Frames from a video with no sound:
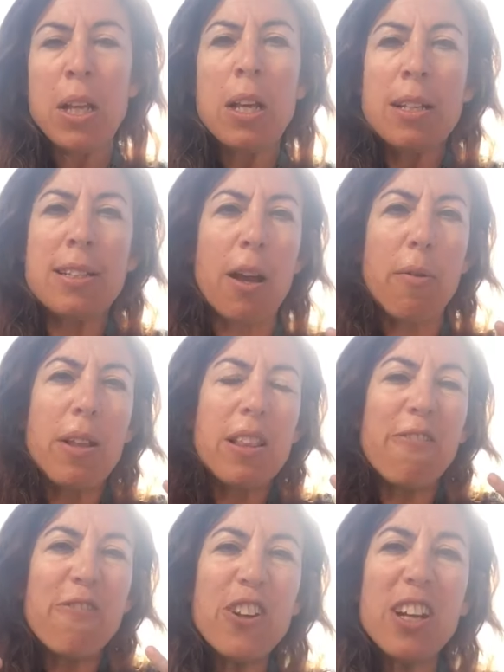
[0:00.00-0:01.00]
So the
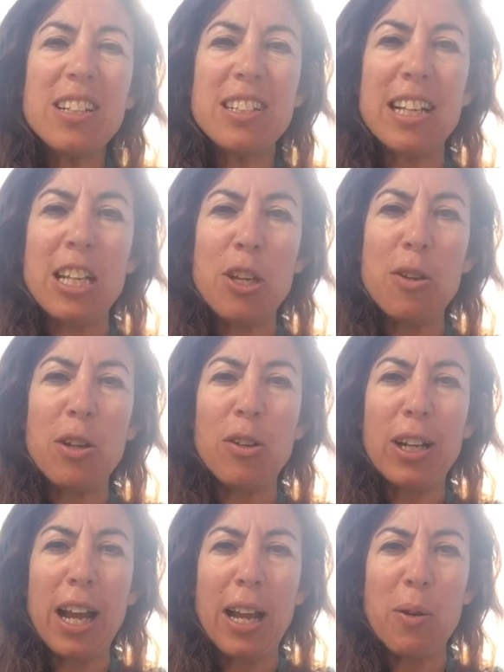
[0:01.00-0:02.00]
first thing you can
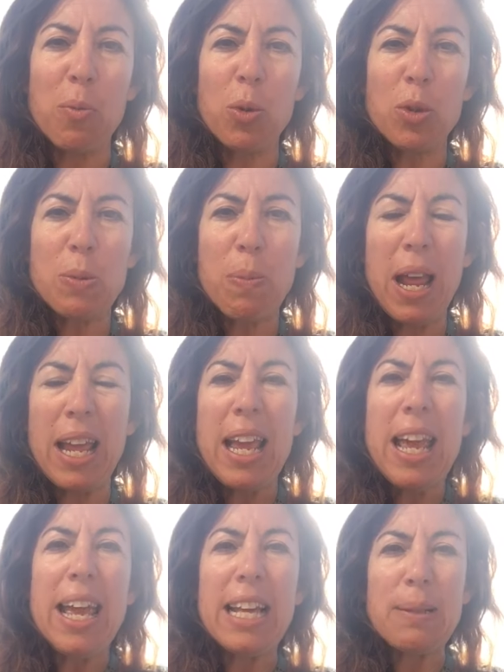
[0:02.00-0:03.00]
look at in water play
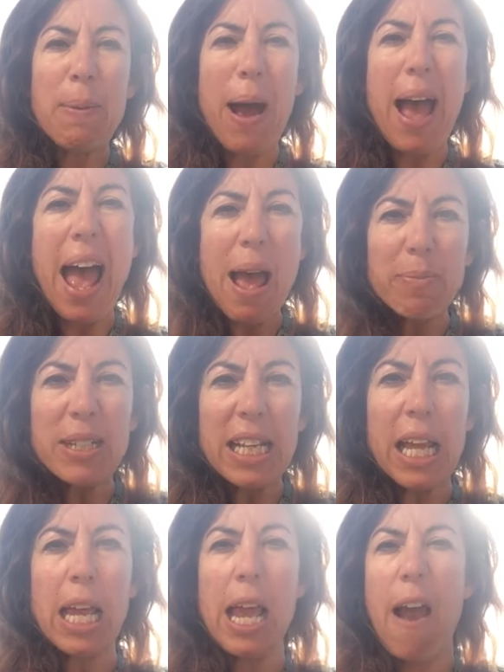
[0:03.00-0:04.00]
is about
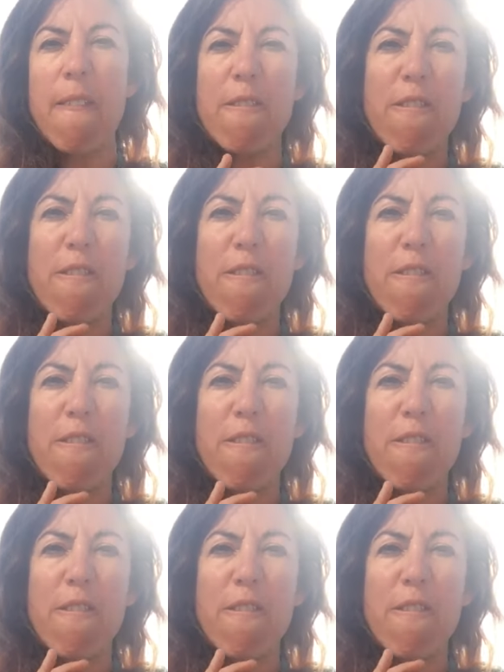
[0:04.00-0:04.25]
emptying and